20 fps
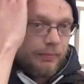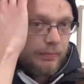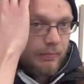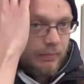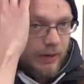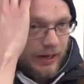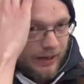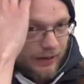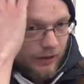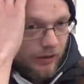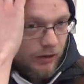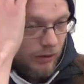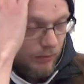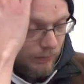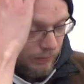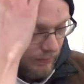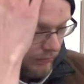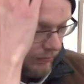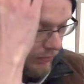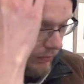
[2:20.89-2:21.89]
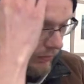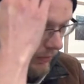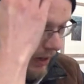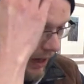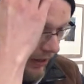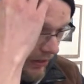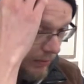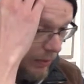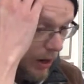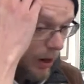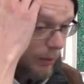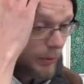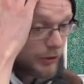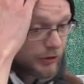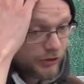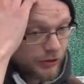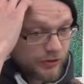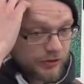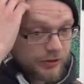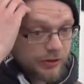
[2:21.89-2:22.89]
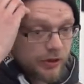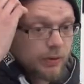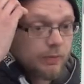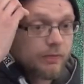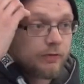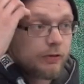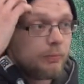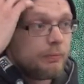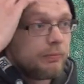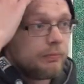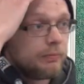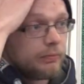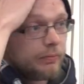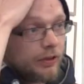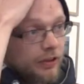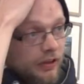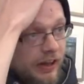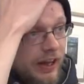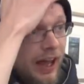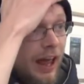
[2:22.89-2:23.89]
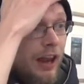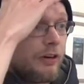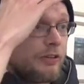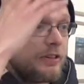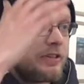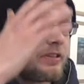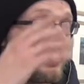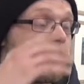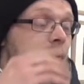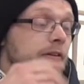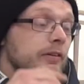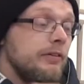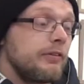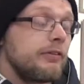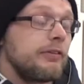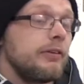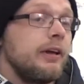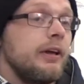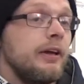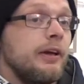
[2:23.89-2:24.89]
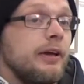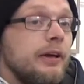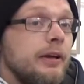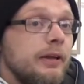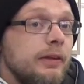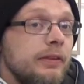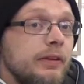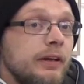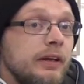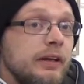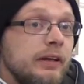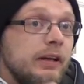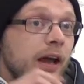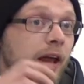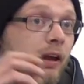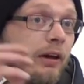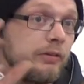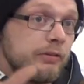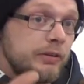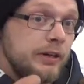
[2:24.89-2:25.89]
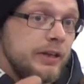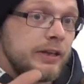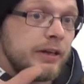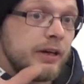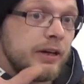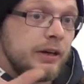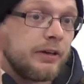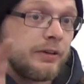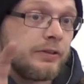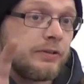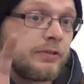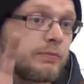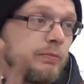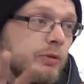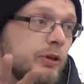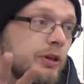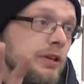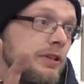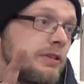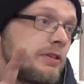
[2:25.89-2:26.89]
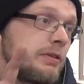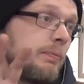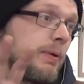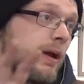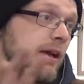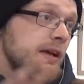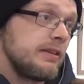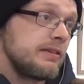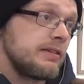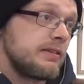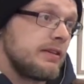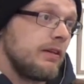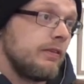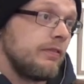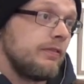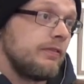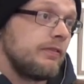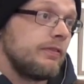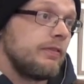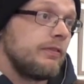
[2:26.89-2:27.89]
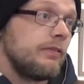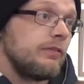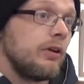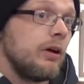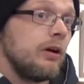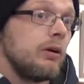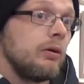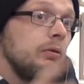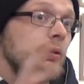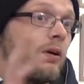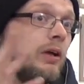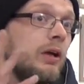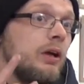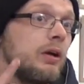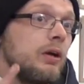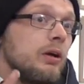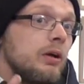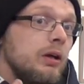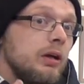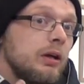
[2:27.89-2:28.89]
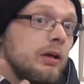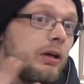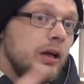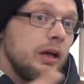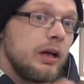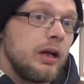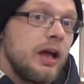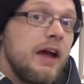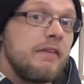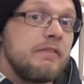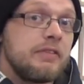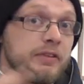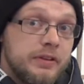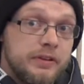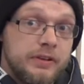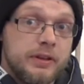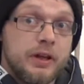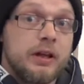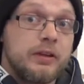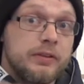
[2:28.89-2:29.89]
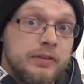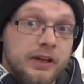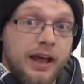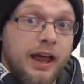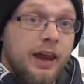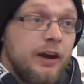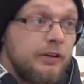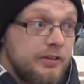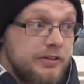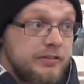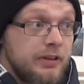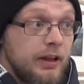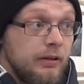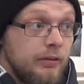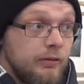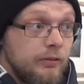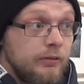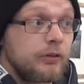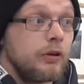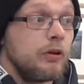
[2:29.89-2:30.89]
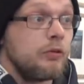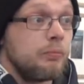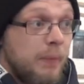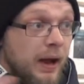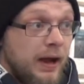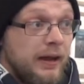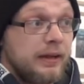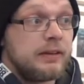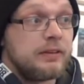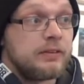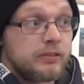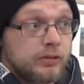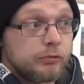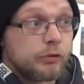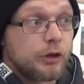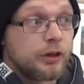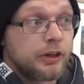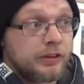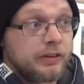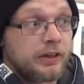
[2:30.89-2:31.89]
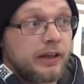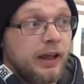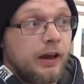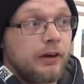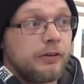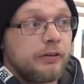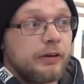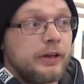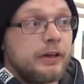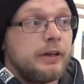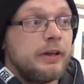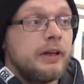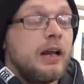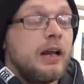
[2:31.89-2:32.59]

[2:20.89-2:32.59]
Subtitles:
My income at the moment doesn't come from the gallery sales. The gallery earns money to pay itself. So everything that the gallery sells goes back into running the gallery.